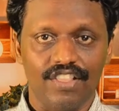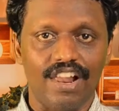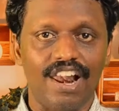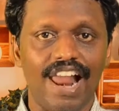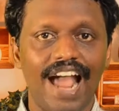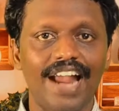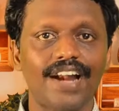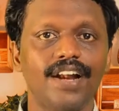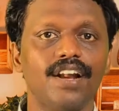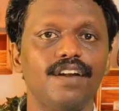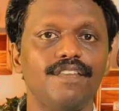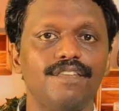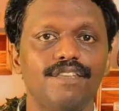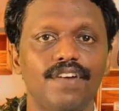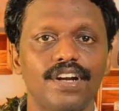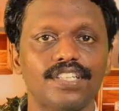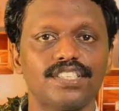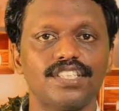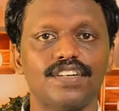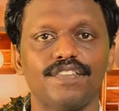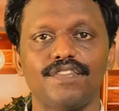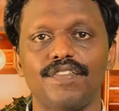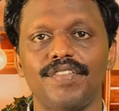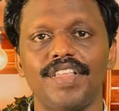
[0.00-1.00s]
The light
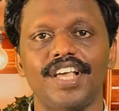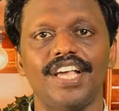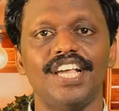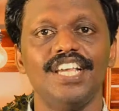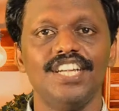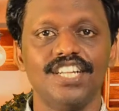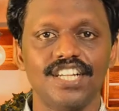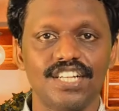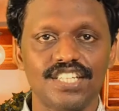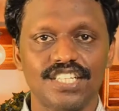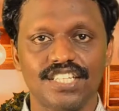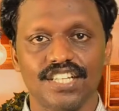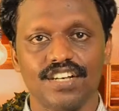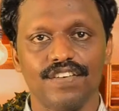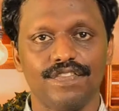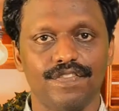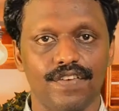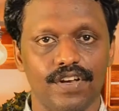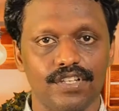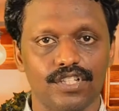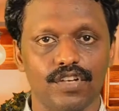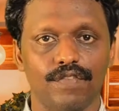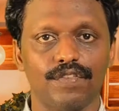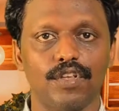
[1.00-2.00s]
reflected from the inner
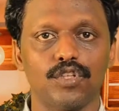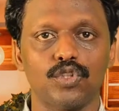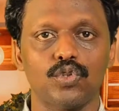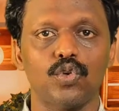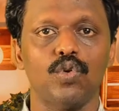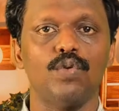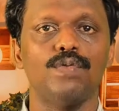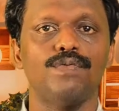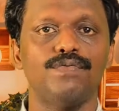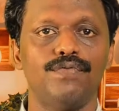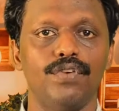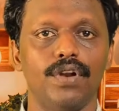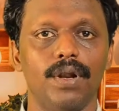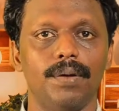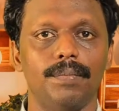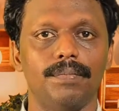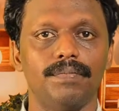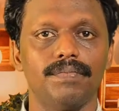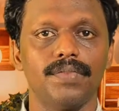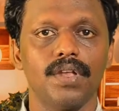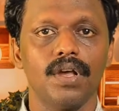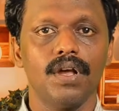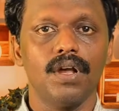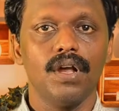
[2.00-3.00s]
surface of the soap
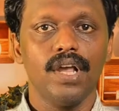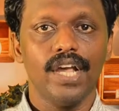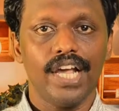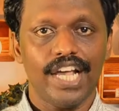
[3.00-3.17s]
film